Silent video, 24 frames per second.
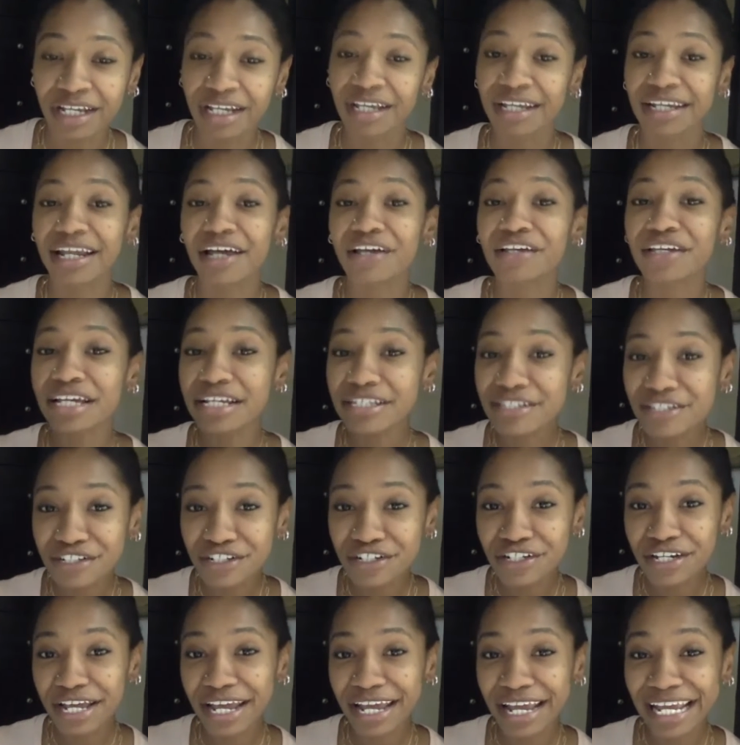Now,
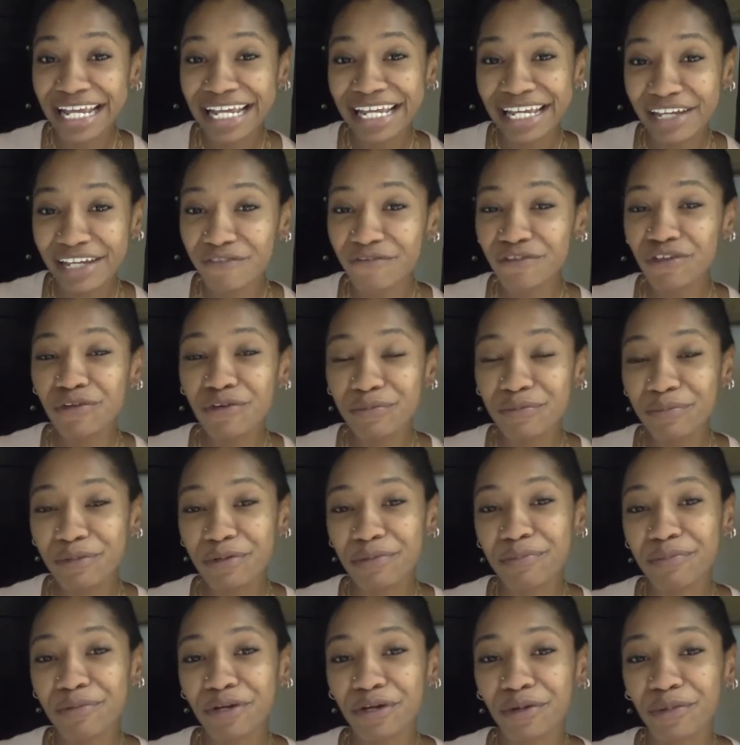yesterday, if you
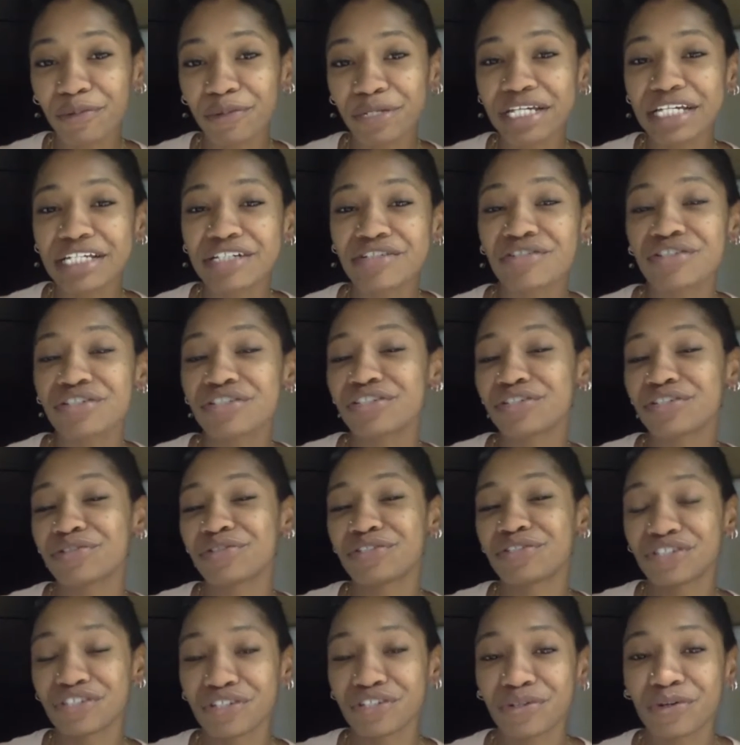remember, we
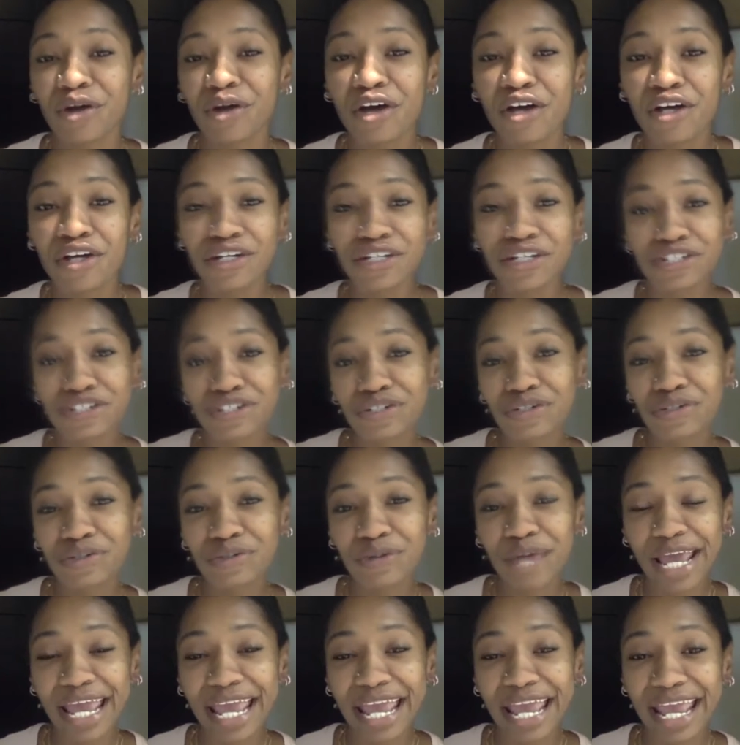introduced you to
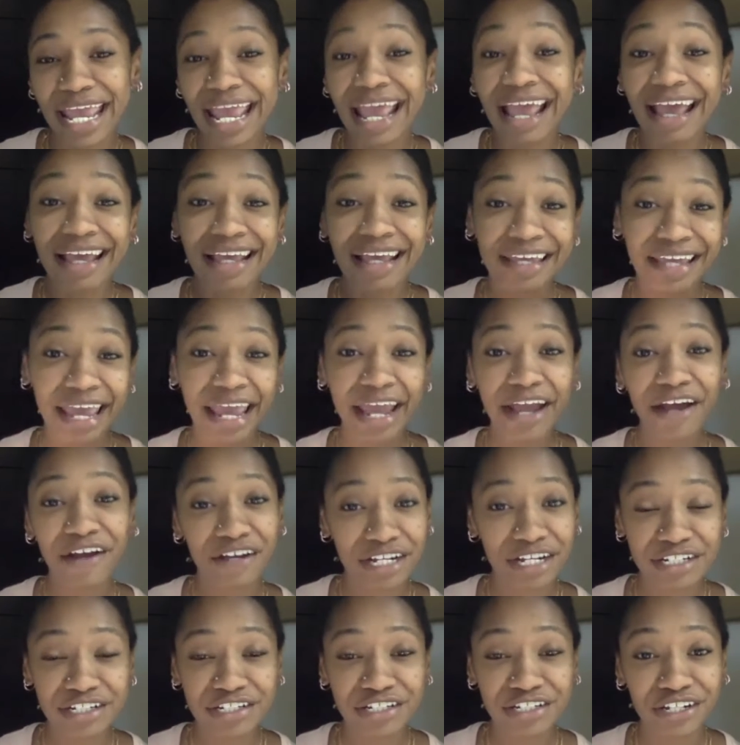a
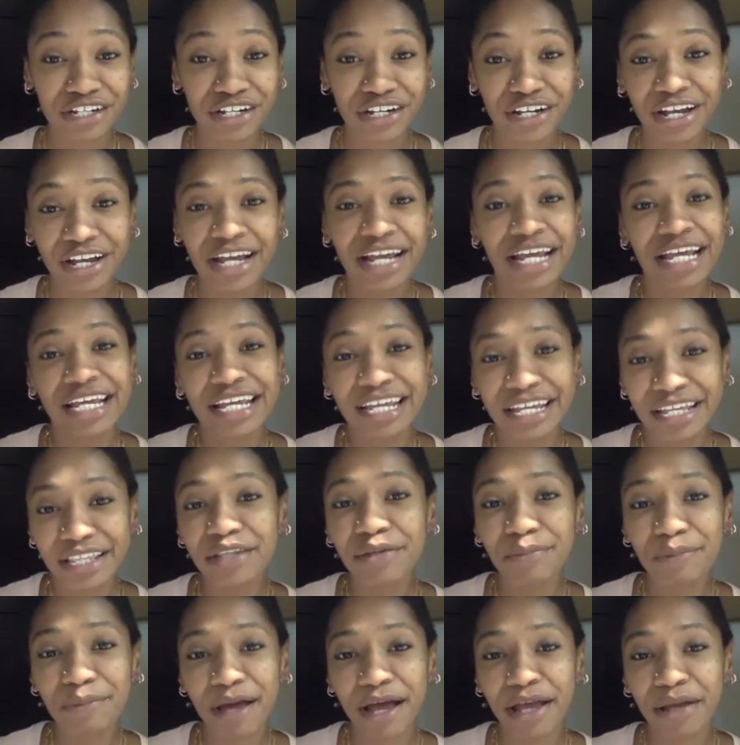character in the
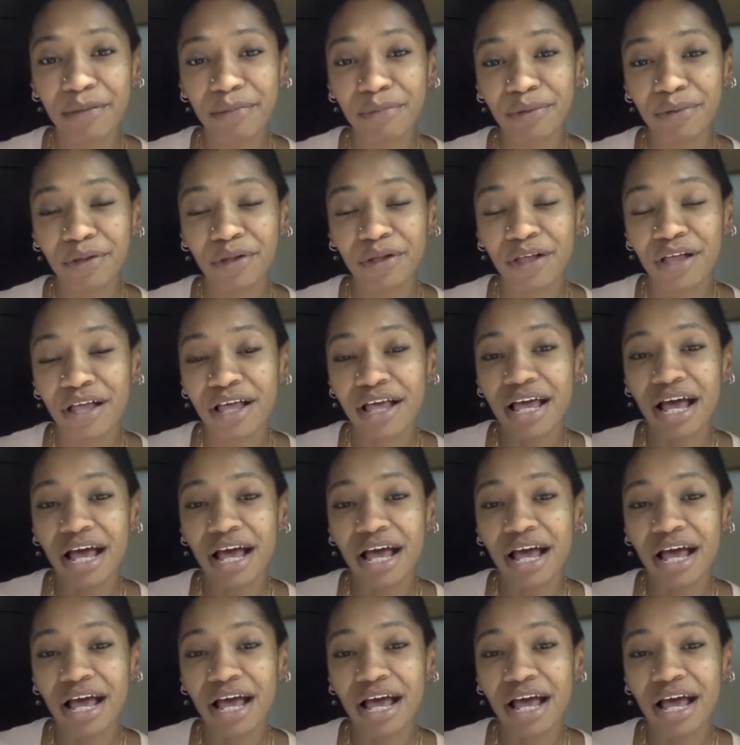Bible